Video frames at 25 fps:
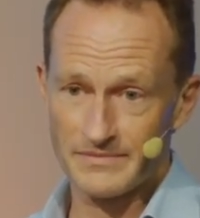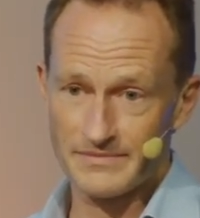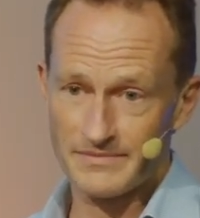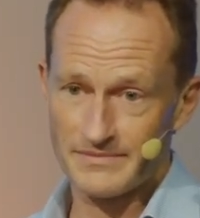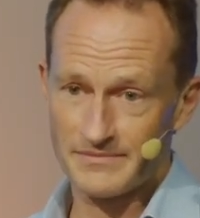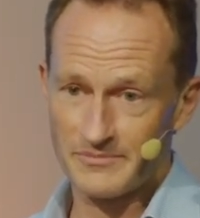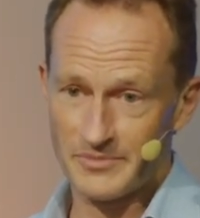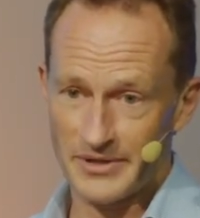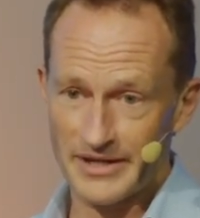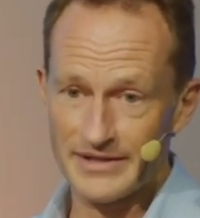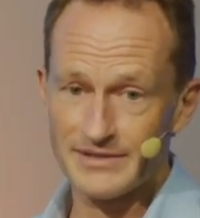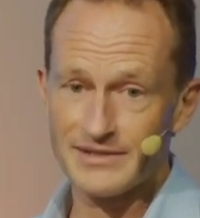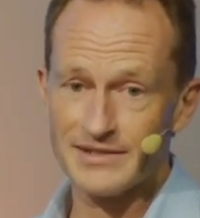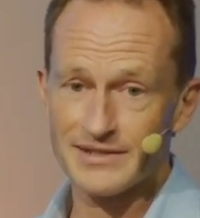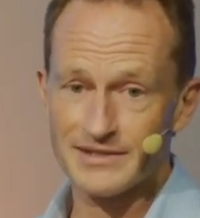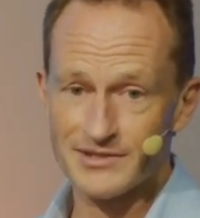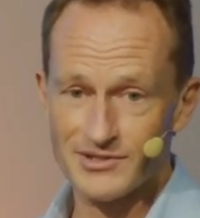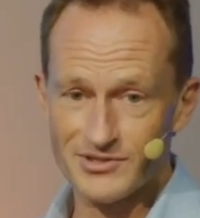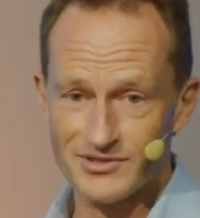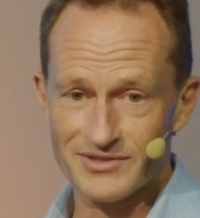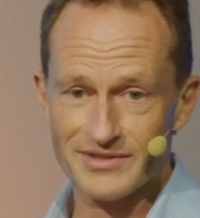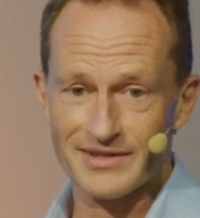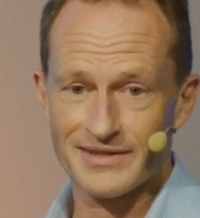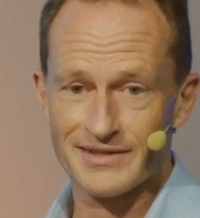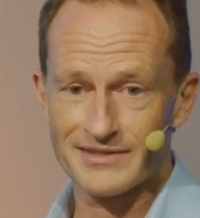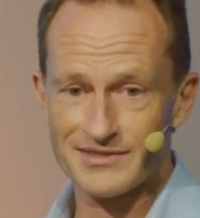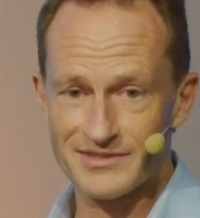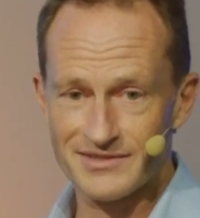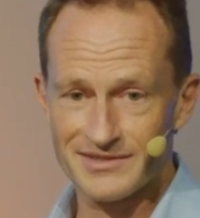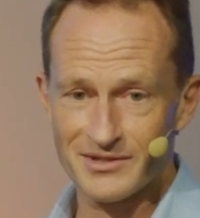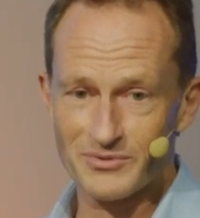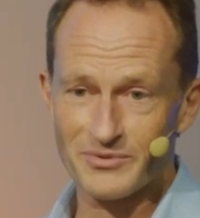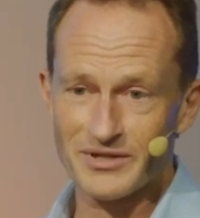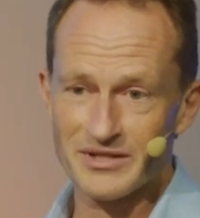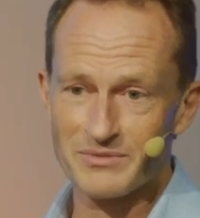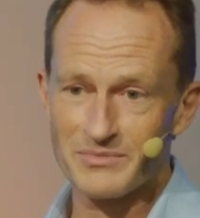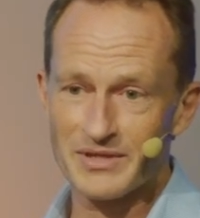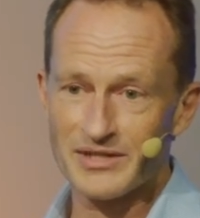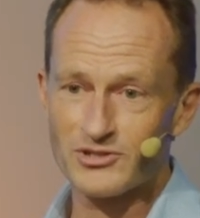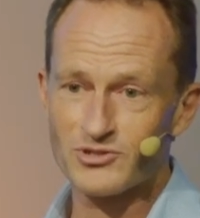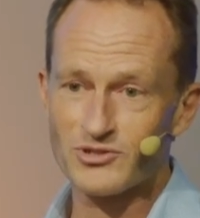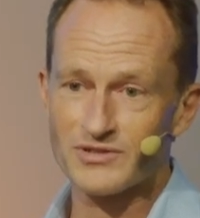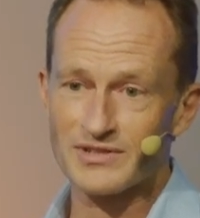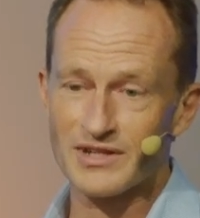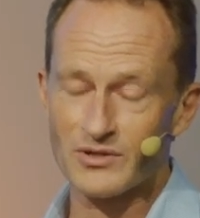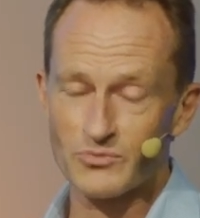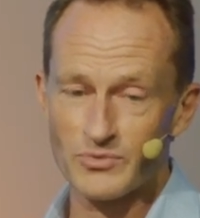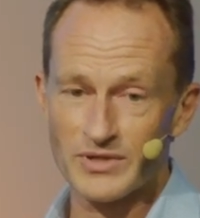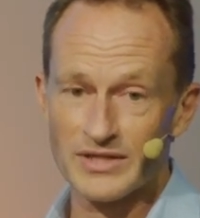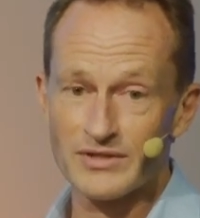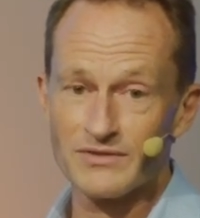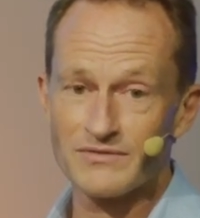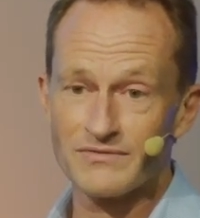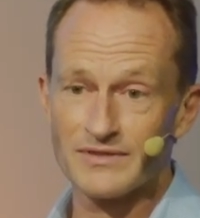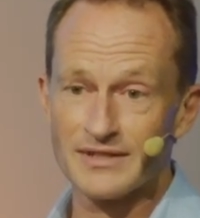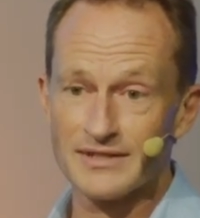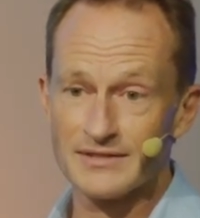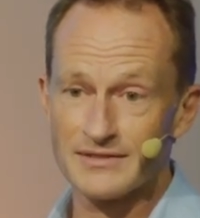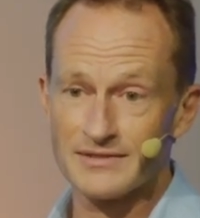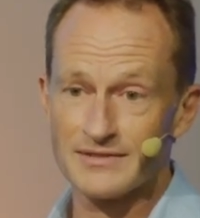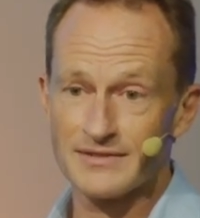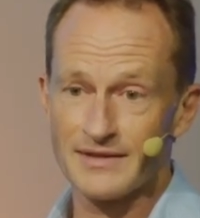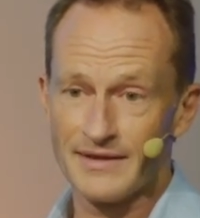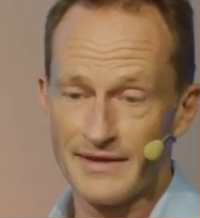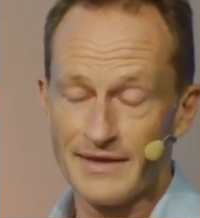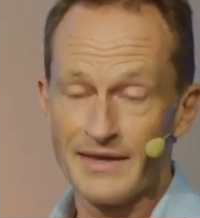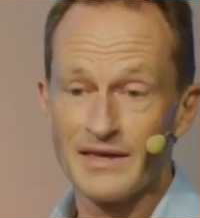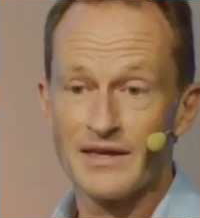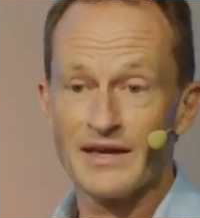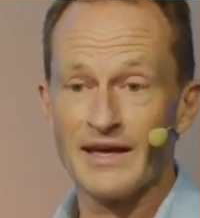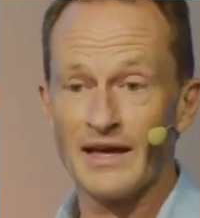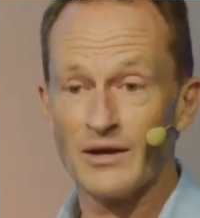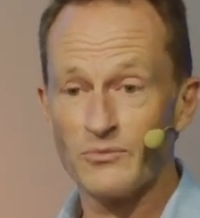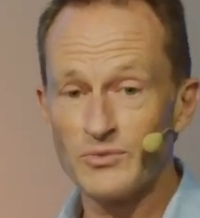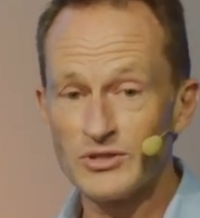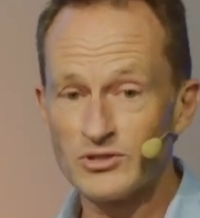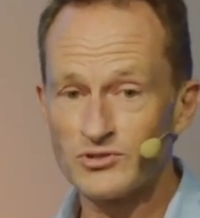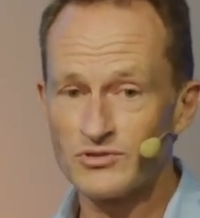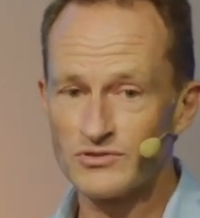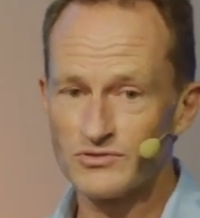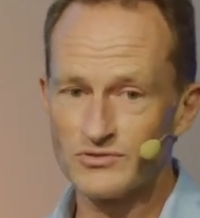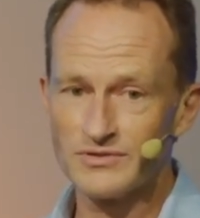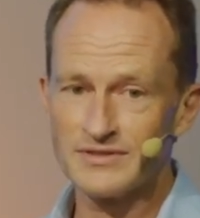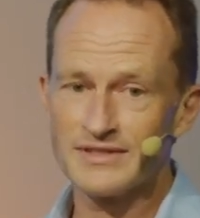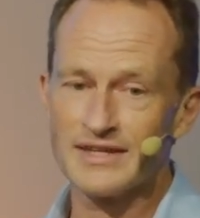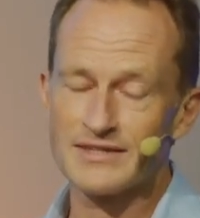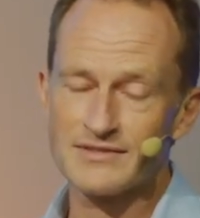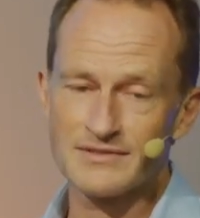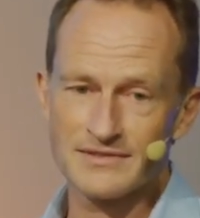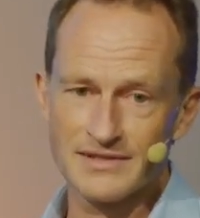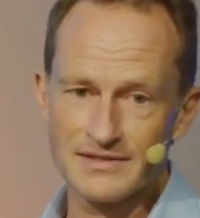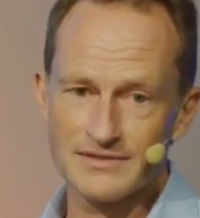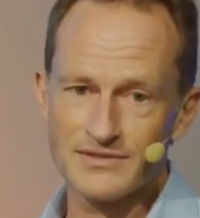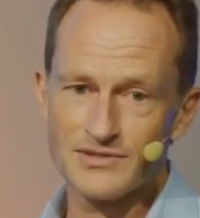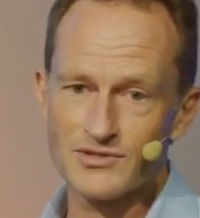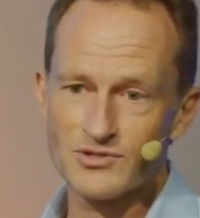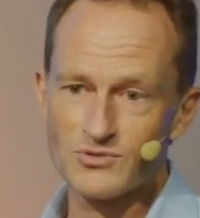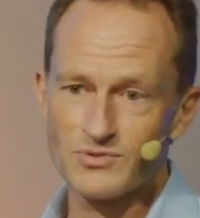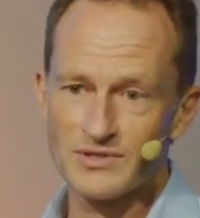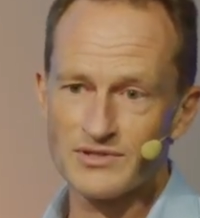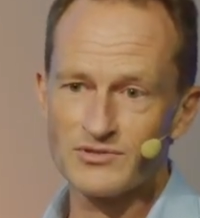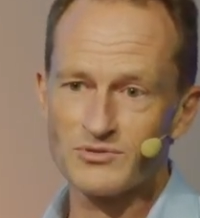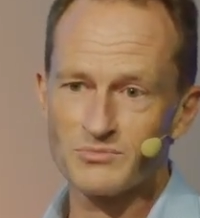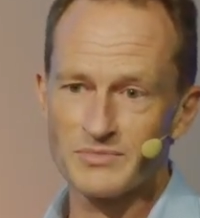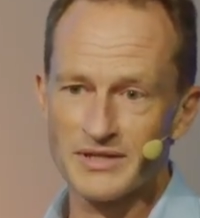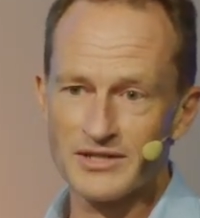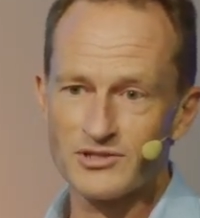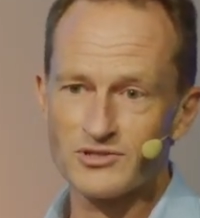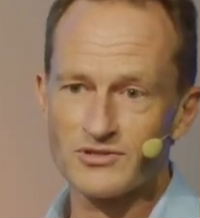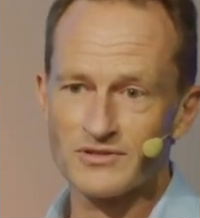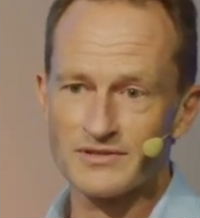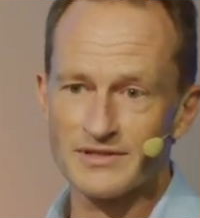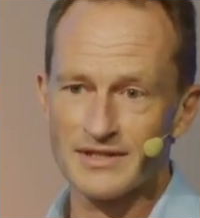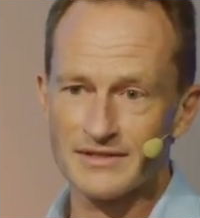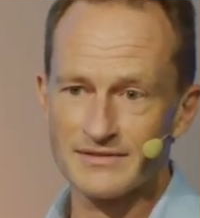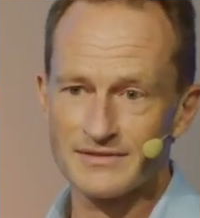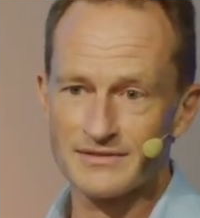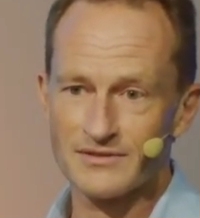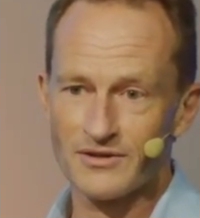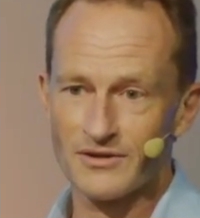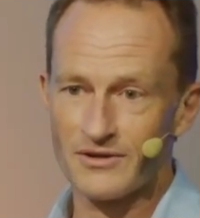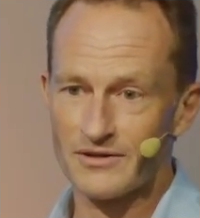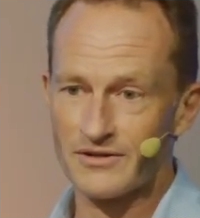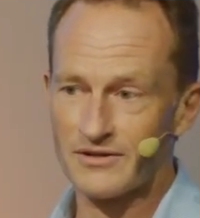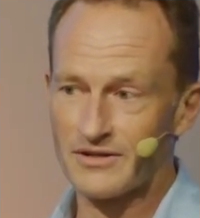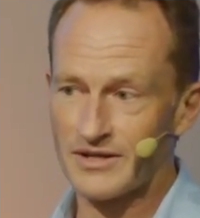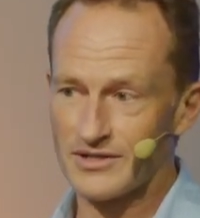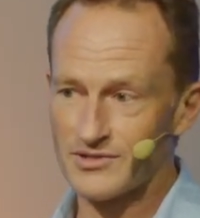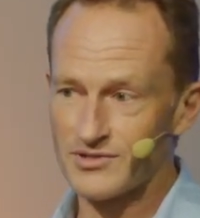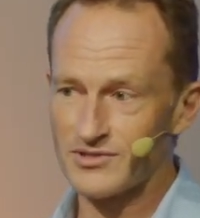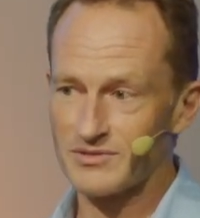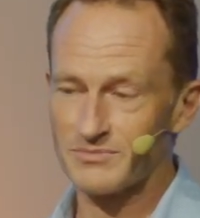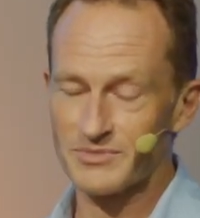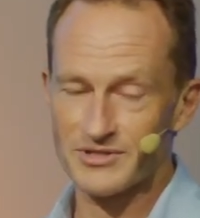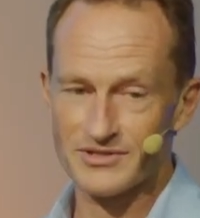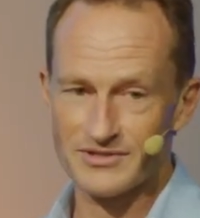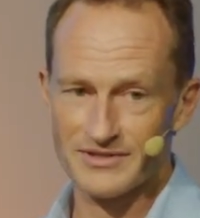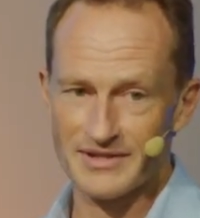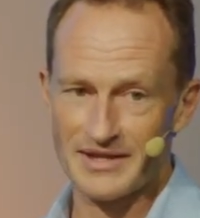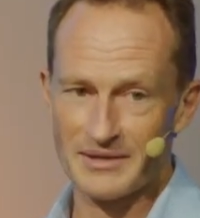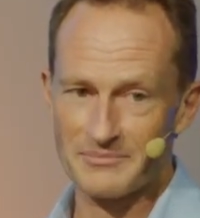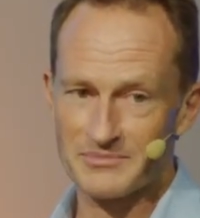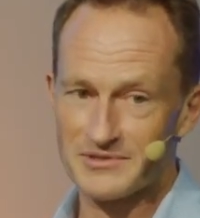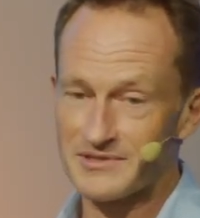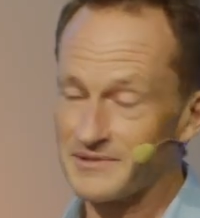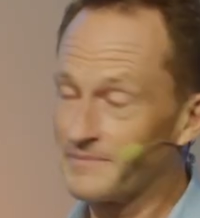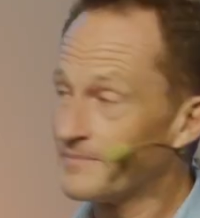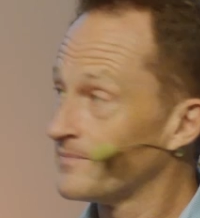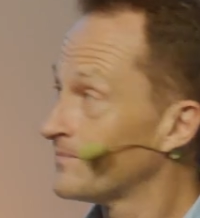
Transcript: pioneers and still want to make sure that we innovate. And we should do it as an industry to make sure that our customers adapt.